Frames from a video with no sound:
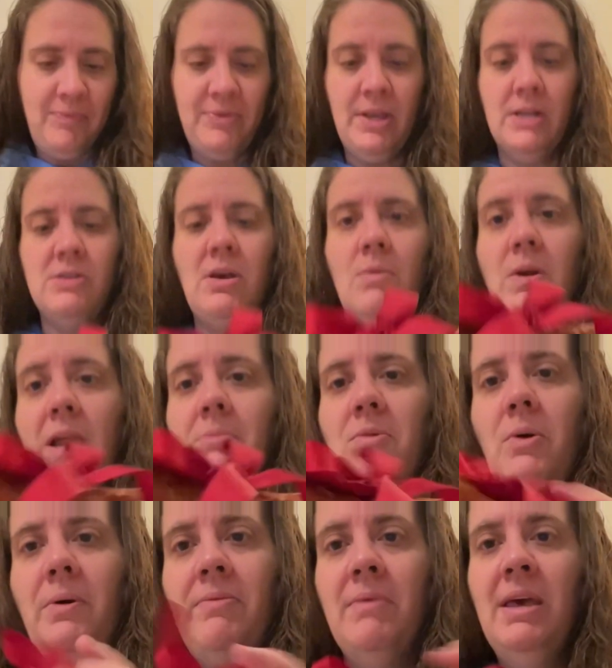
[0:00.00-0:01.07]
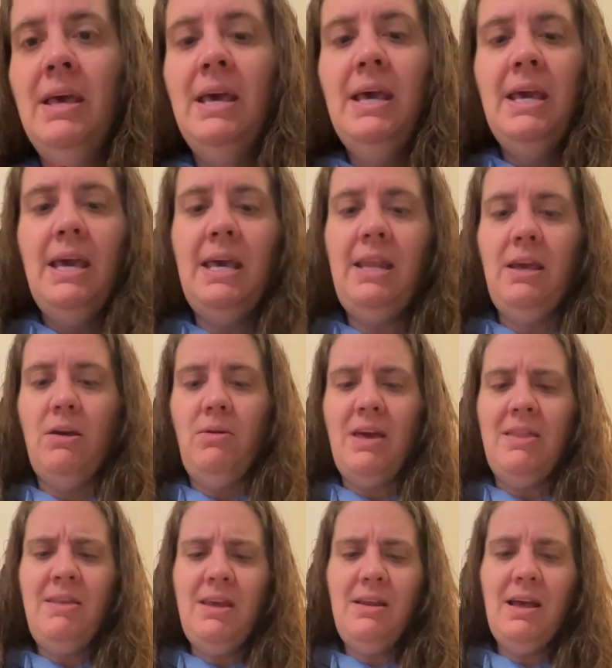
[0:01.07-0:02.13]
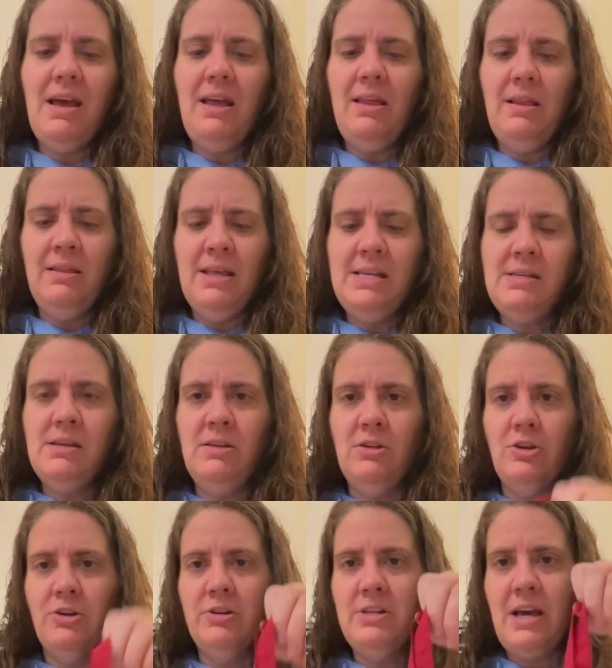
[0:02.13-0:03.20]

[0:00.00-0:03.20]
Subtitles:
That's not what I'm going. Anyway, and then lesson learned.